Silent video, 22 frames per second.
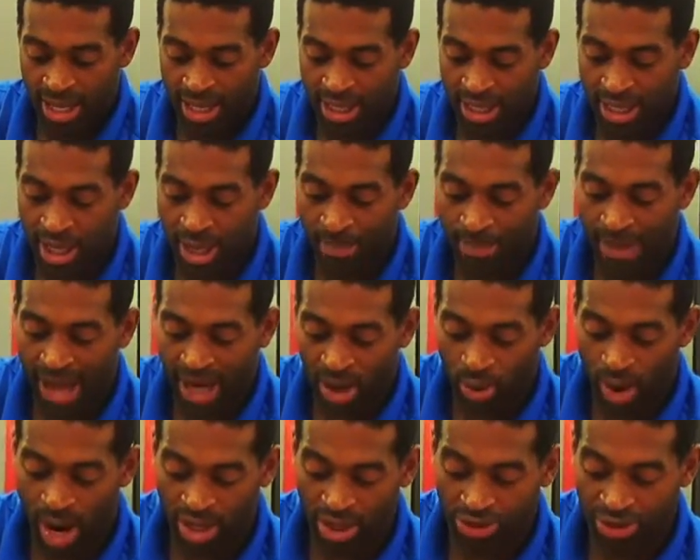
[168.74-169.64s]
come back
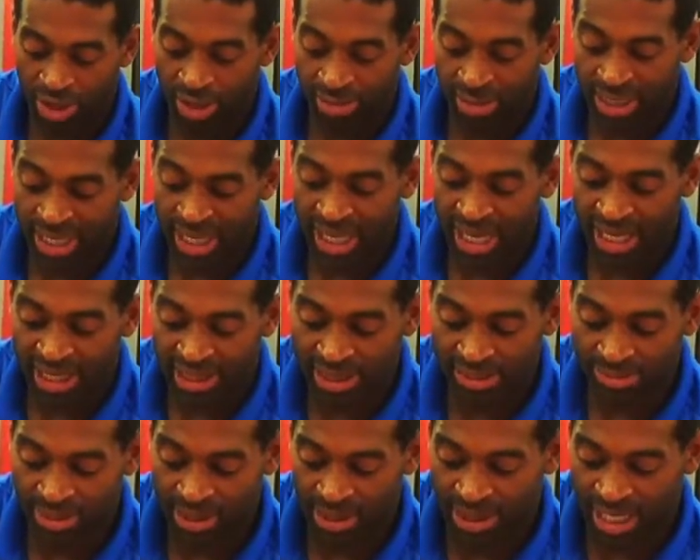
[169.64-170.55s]
around the thumb again,
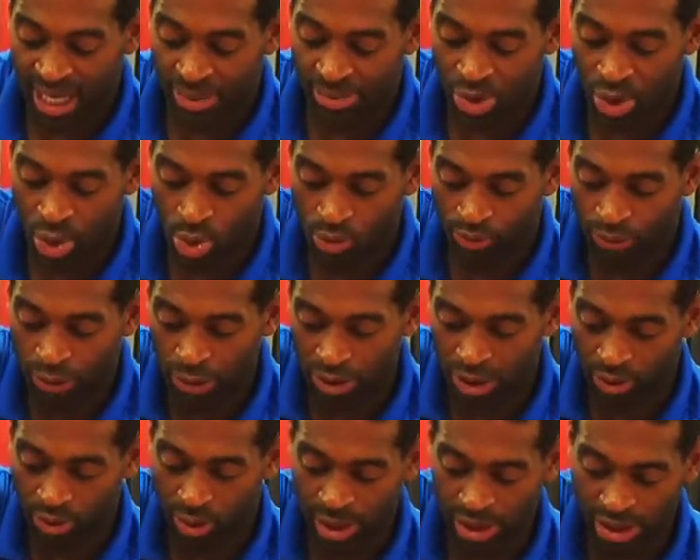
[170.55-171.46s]
except this time you're going reverse
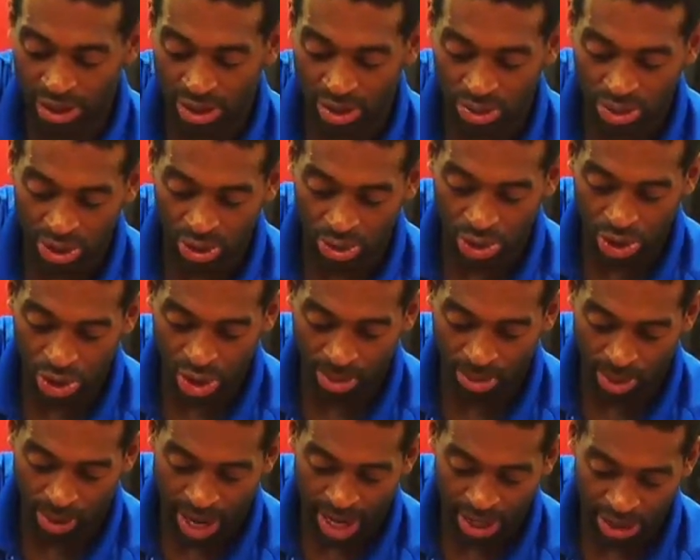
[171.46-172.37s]
direction. So as soon as you
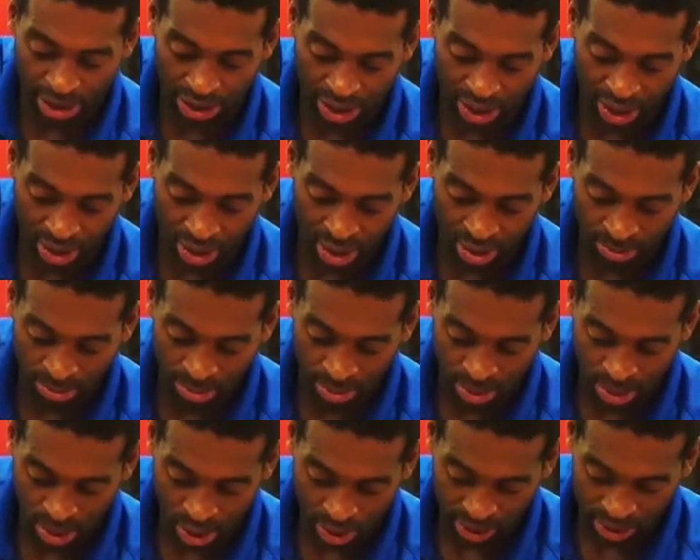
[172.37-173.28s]
come around the thumb
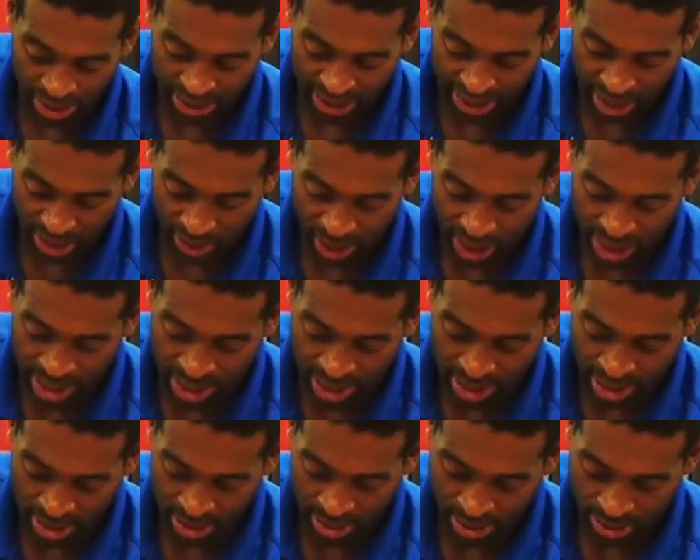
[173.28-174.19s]
on this side right
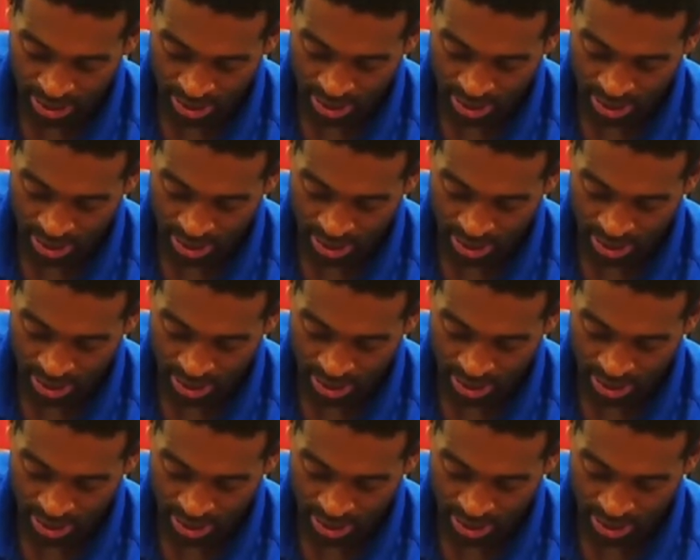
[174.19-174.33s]
here,